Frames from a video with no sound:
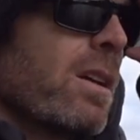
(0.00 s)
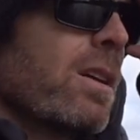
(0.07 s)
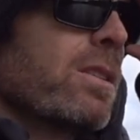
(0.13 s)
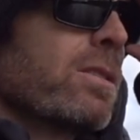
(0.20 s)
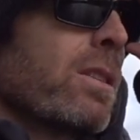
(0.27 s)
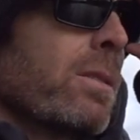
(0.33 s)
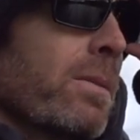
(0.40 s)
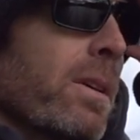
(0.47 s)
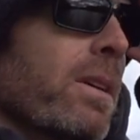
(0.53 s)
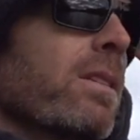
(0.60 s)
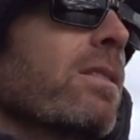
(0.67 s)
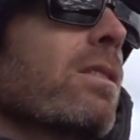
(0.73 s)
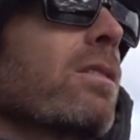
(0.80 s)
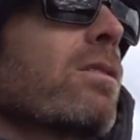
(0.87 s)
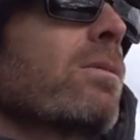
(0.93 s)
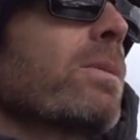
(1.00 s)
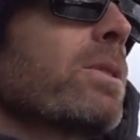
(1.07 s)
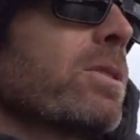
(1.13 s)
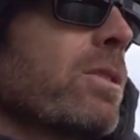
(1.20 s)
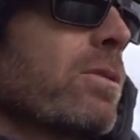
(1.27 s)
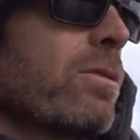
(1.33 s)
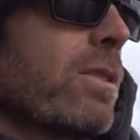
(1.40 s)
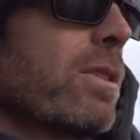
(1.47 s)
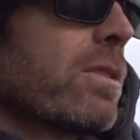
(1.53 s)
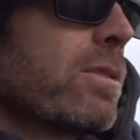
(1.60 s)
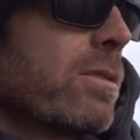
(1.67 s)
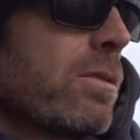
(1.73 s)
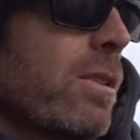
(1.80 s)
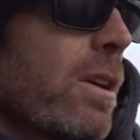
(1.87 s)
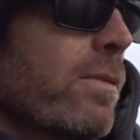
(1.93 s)
So anyway, the Akuma
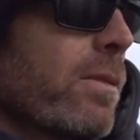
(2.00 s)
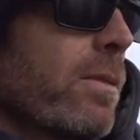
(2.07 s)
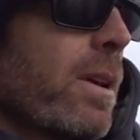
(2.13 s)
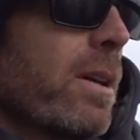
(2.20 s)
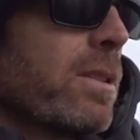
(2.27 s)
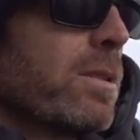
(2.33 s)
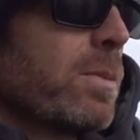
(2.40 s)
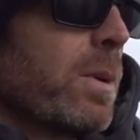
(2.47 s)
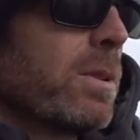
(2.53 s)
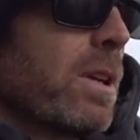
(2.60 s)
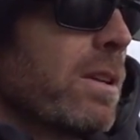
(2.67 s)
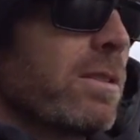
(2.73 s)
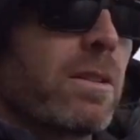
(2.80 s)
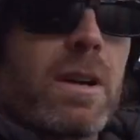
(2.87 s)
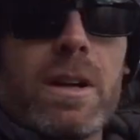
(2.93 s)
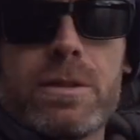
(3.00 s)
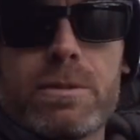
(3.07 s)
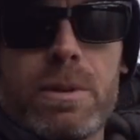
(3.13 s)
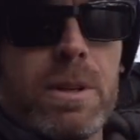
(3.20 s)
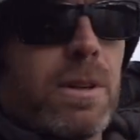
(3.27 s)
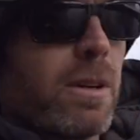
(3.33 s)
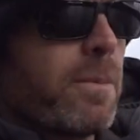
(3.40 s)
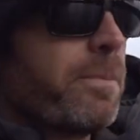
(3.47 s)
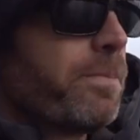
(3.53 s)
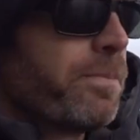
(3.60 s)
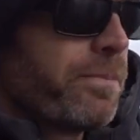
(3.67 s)
Citrix travel rod, just put down your guys' radar.